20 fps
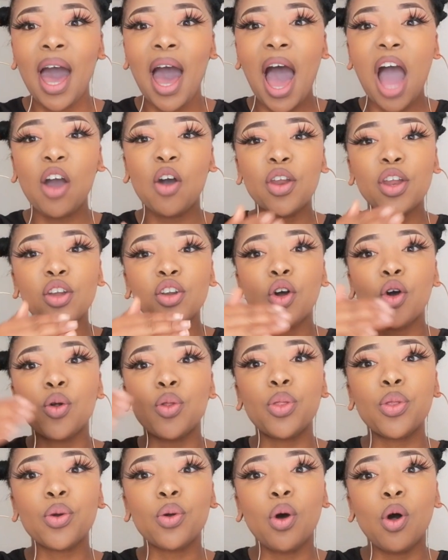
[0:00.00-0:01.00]
I couldn't go
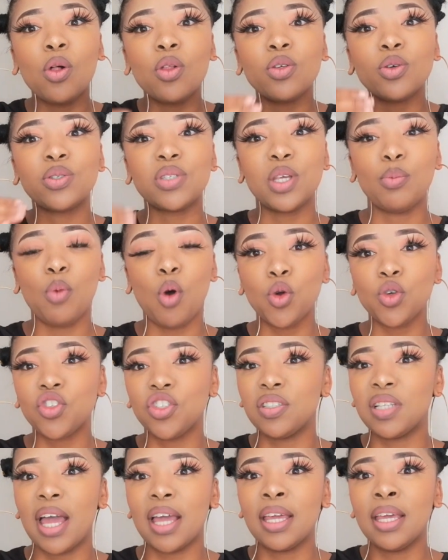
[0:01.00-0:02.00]
through all those
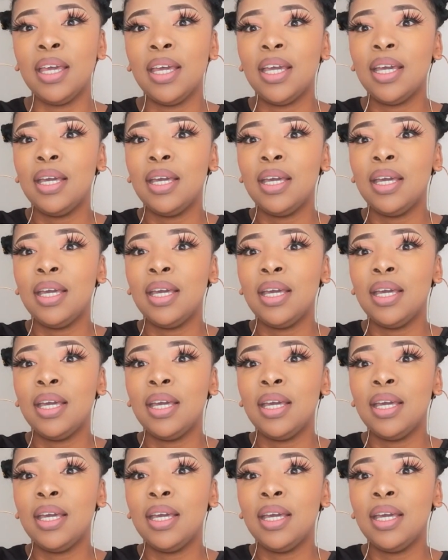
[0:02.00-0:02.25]
emotions, like